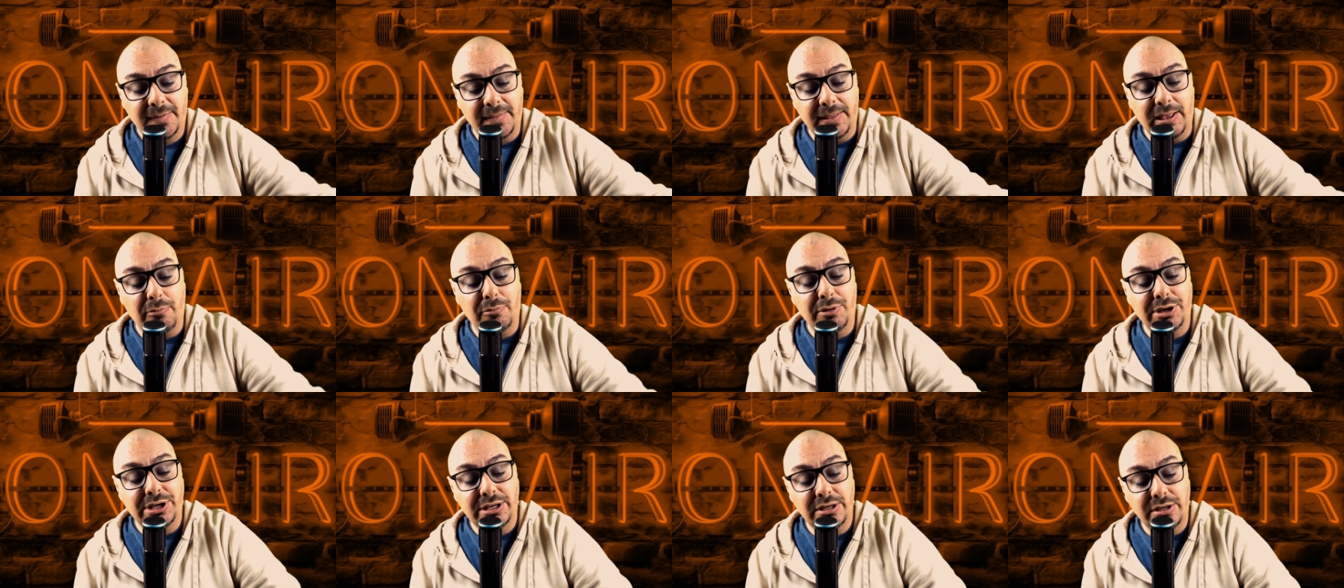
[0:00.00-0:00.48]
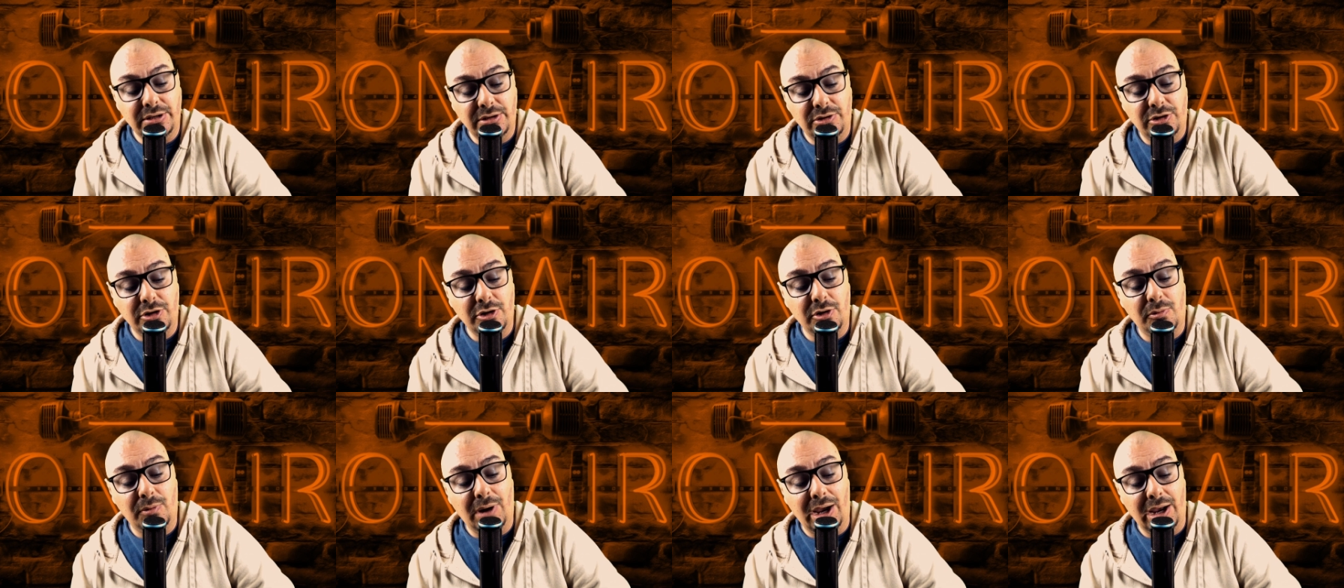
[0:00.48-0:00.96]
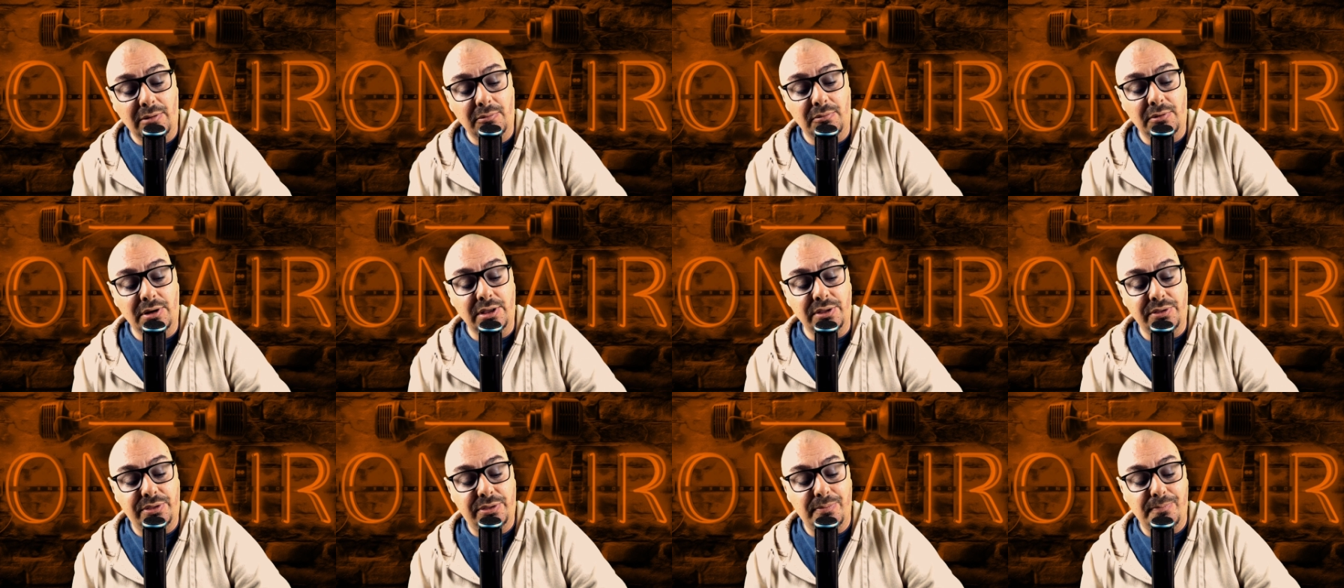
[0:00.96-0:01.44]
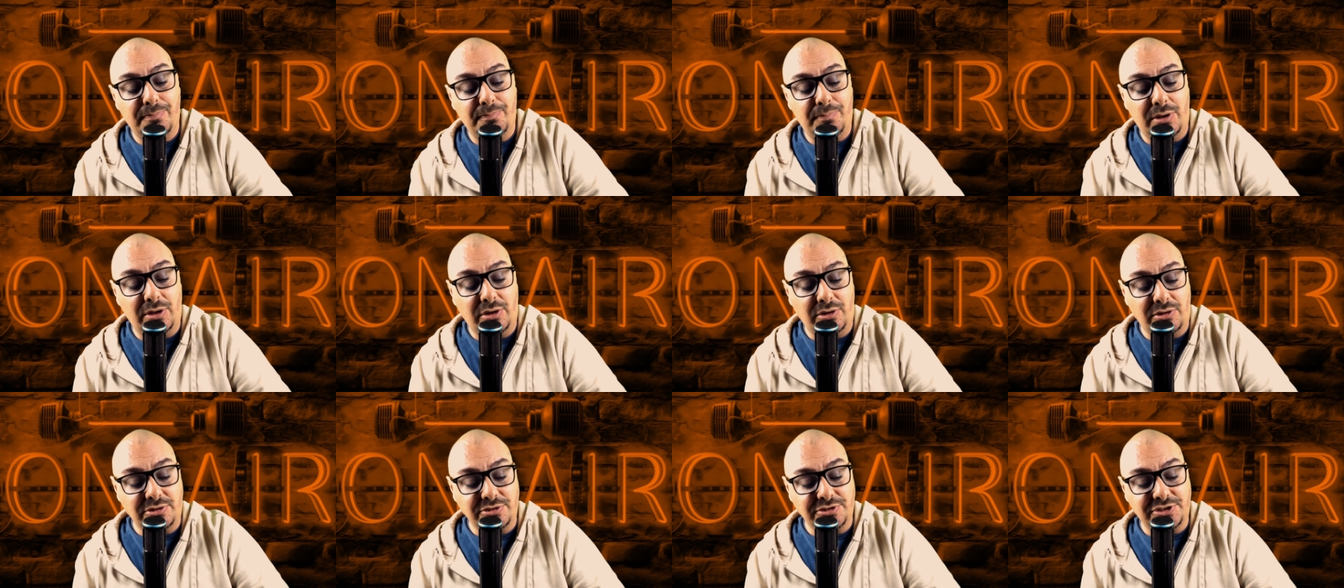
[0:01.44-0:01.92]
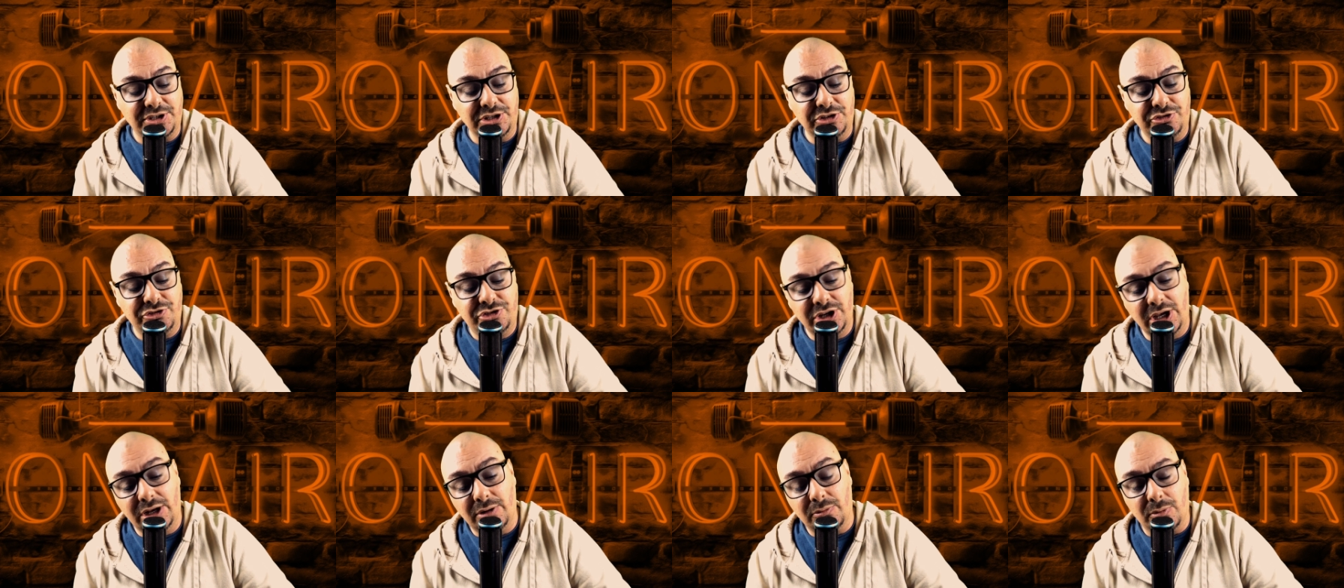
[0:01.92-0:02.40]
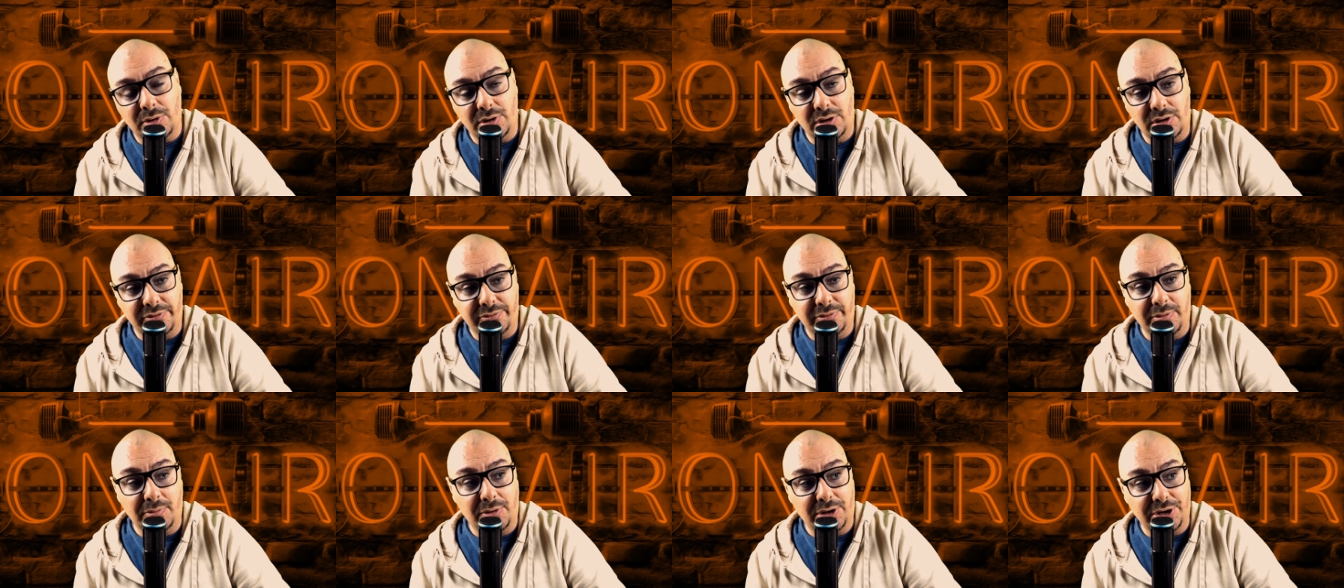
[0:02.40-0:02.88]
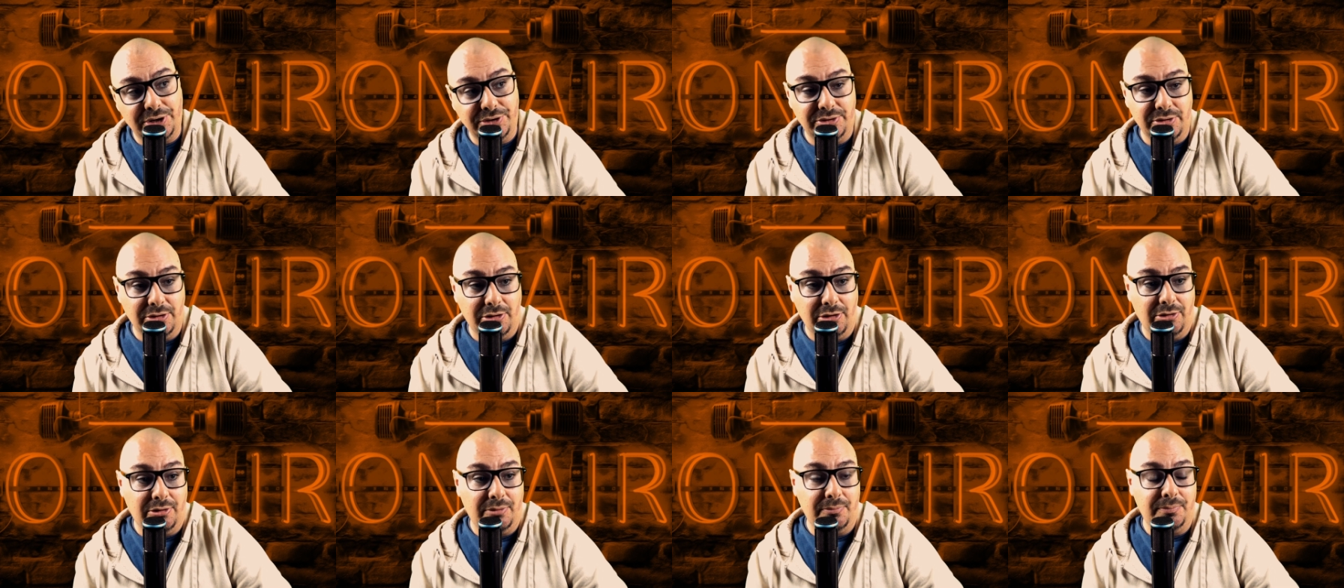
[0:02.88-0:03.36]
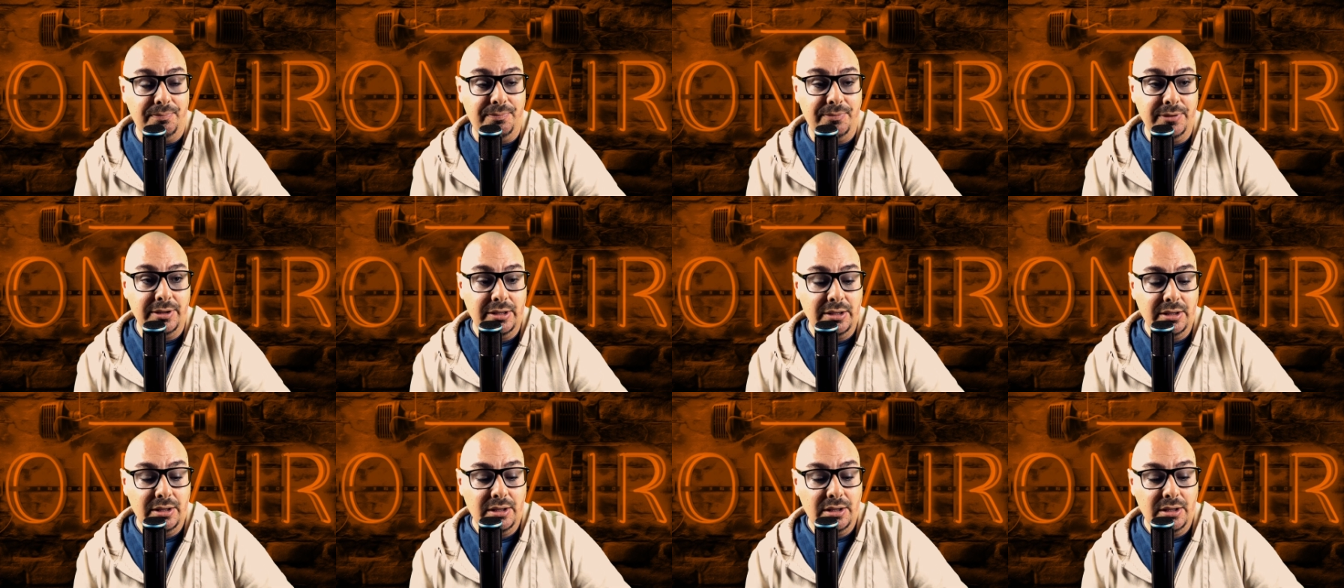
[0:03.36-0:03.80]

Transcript: that we need to do away with polls in general. If we want to do them,